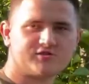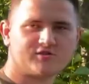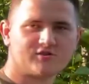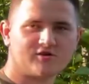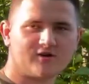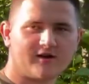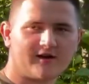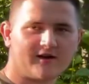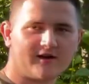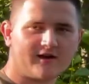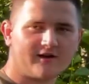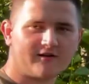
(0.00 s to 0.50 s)

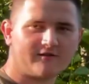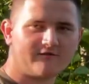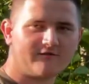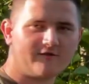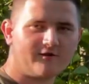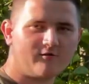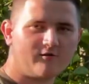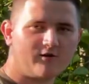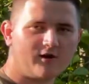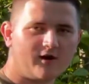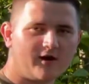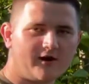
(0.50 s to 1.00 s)
started getting a
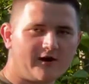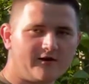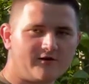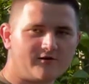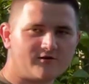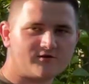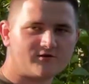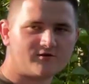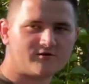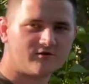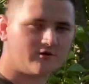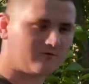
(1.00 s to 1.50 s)
few
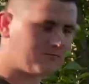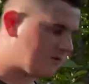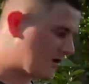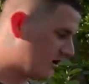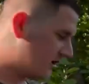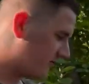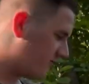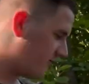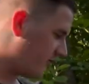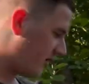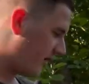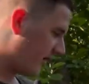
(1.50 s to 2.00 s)
liners on my
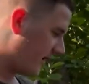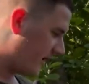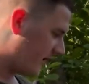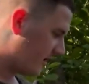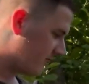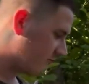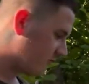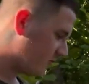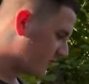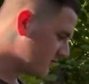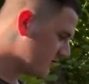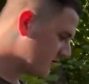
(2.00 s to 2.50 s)
right hand
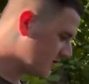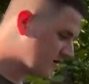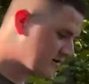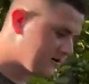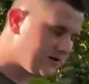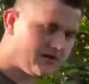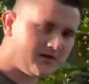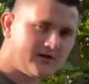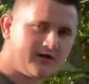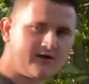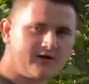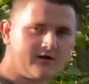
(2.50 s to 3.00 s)
rod.
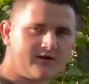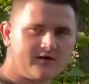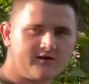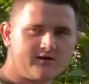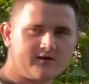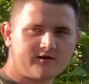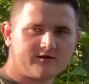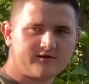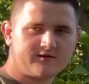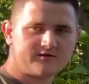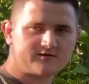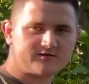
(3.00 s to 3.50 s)

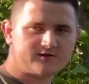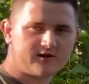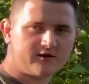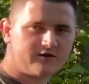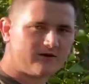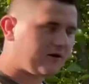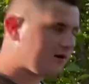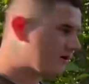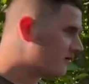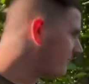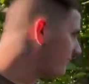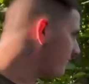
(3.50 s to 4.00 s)
So
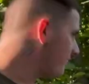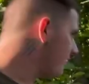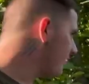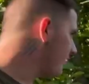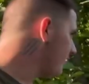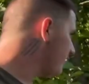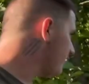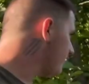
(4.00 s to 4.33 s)
hopefully that